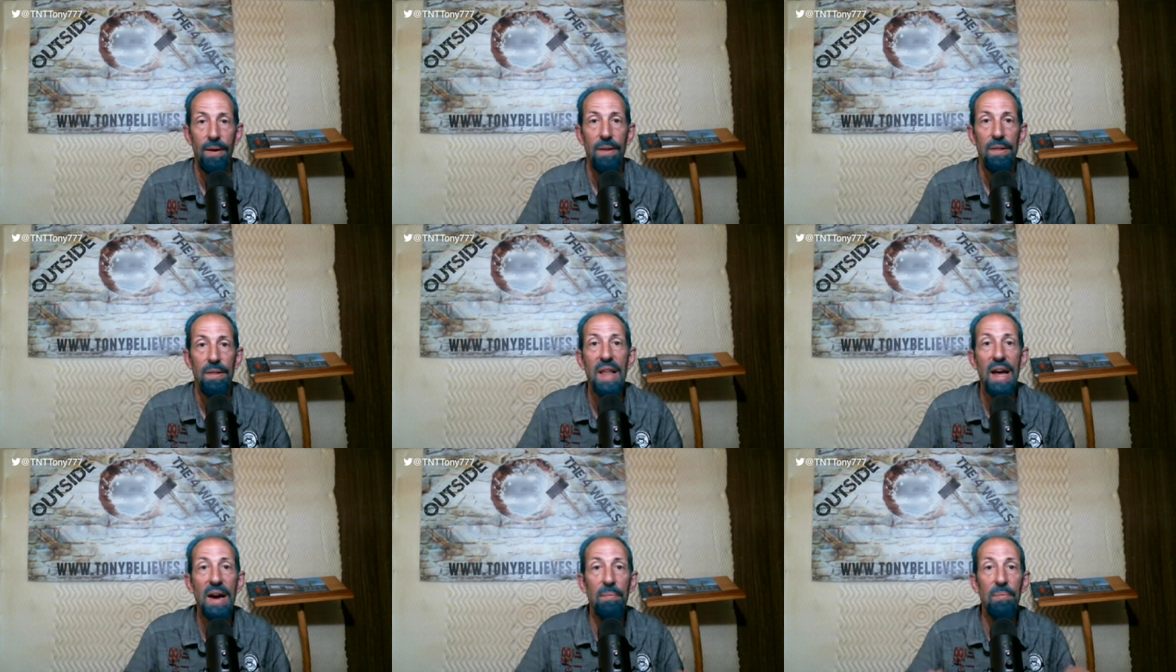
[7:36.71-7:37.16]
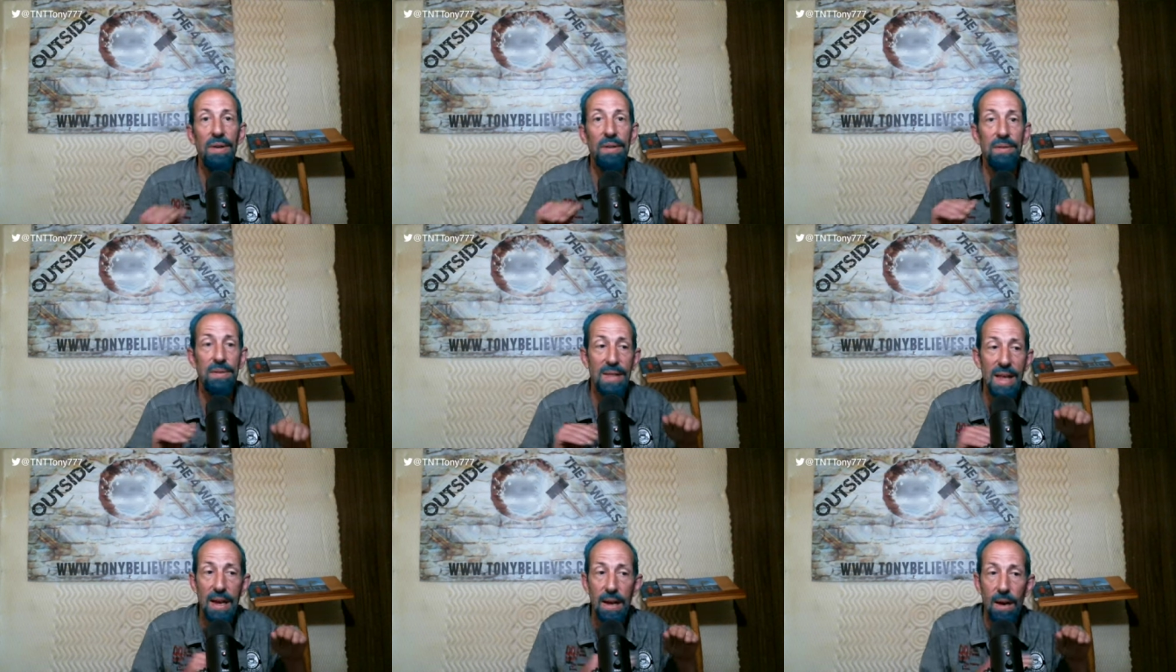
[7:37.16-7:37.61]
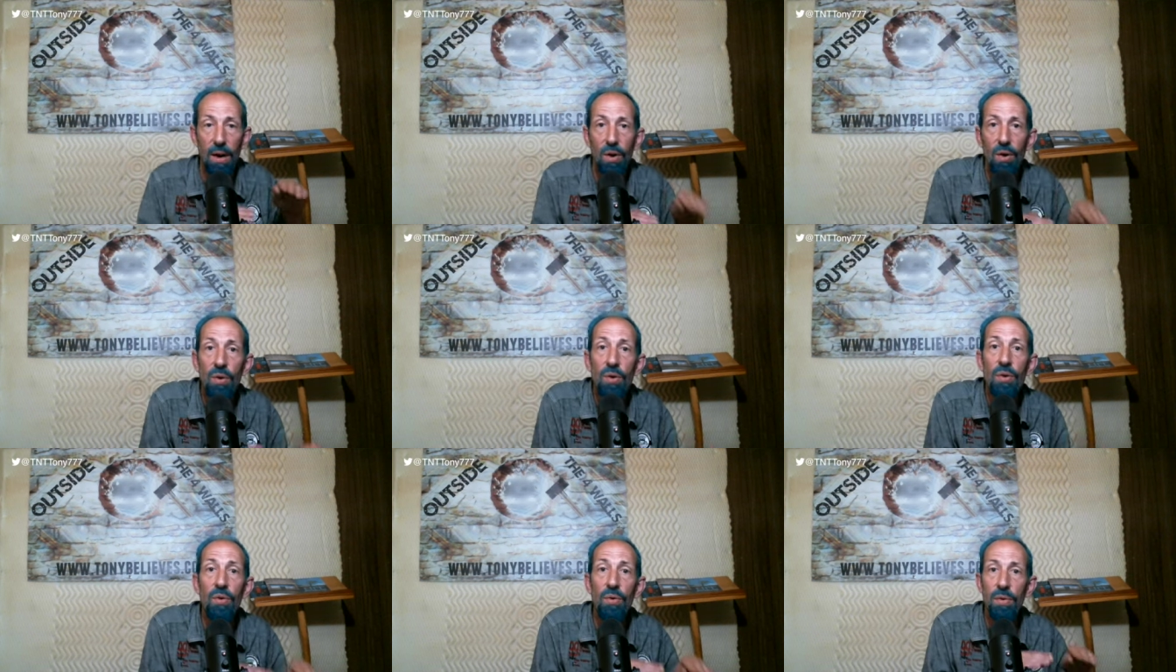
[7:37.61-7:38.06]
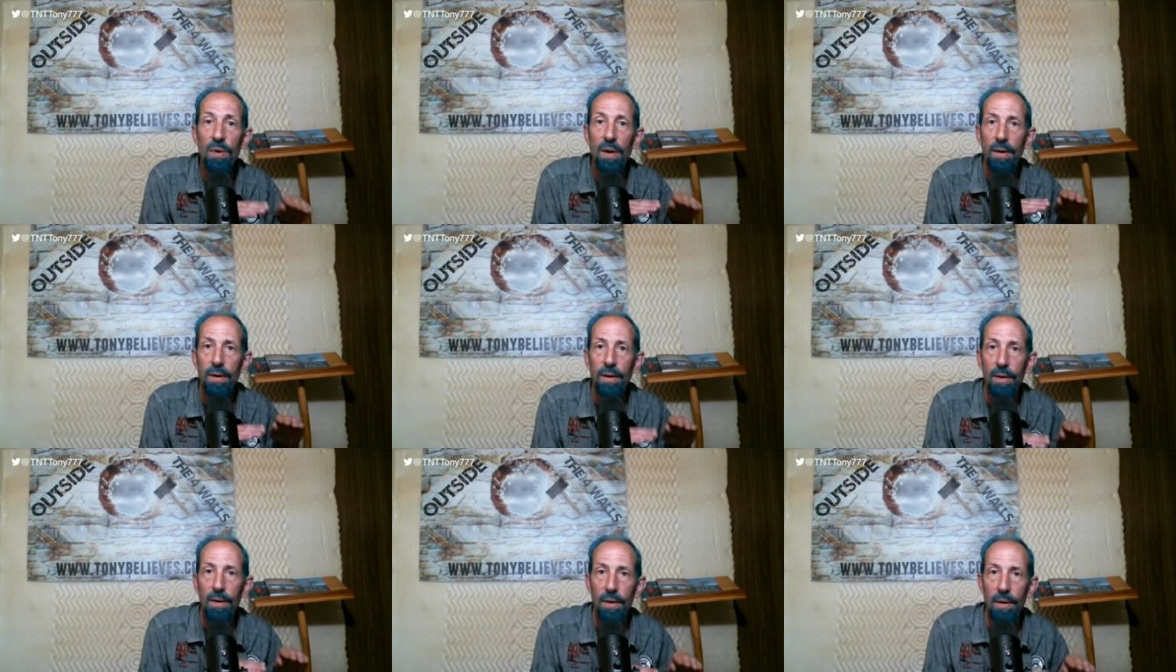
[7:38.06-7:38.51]
That was the old
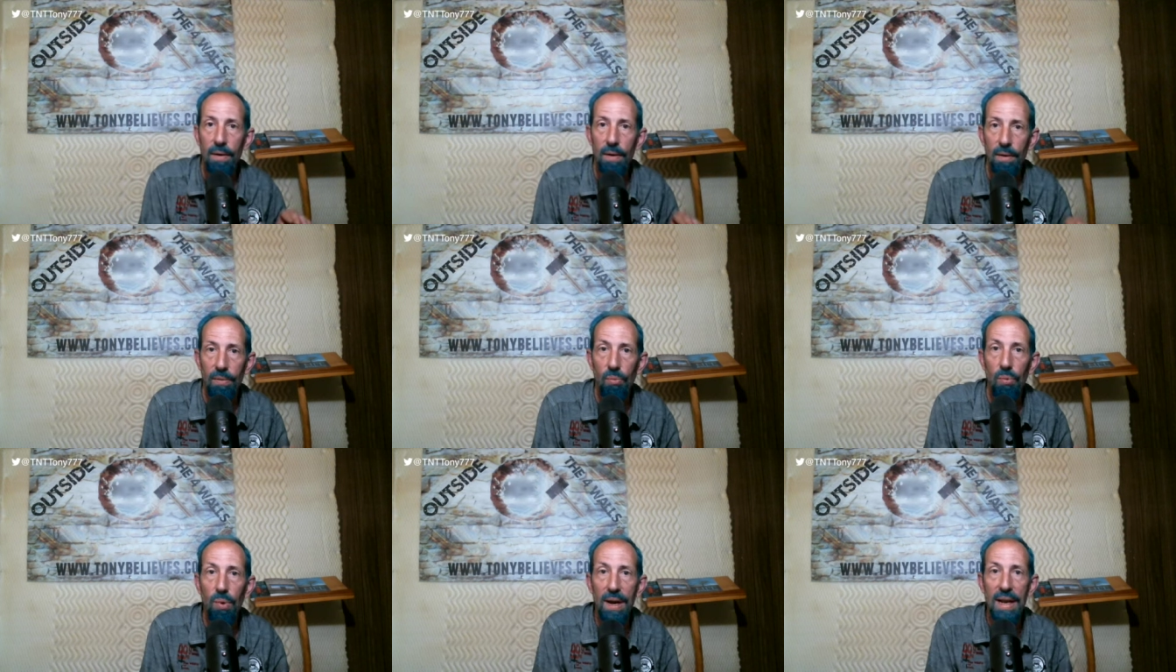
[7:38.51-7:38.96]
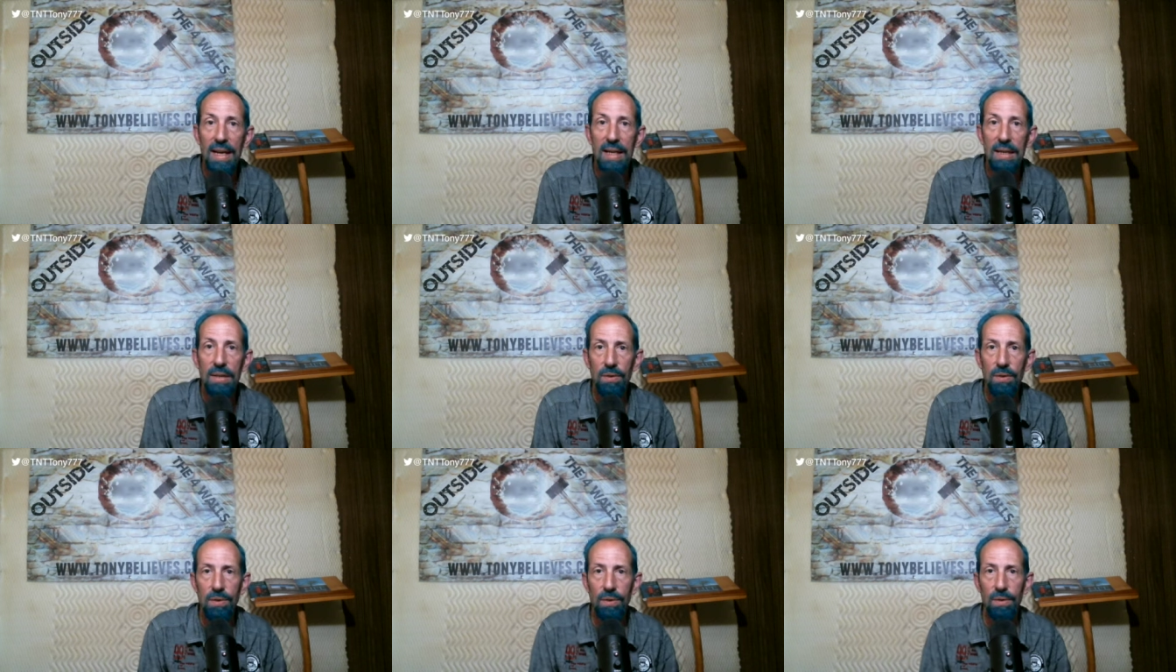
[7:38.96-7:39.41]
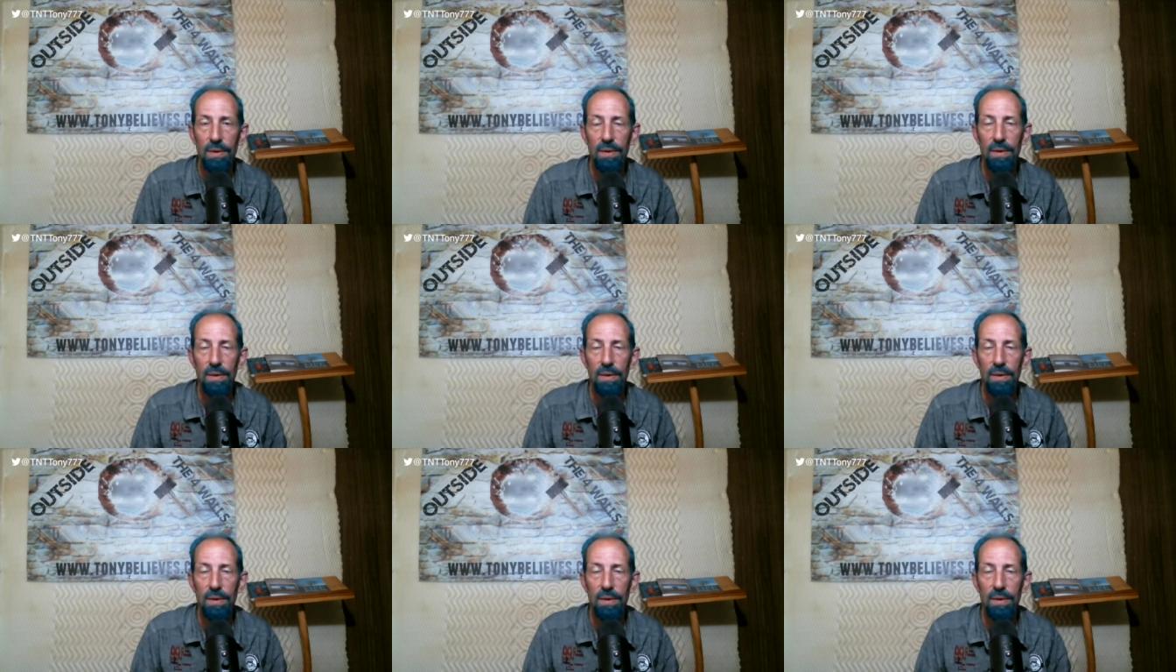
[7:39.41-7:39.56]
ways.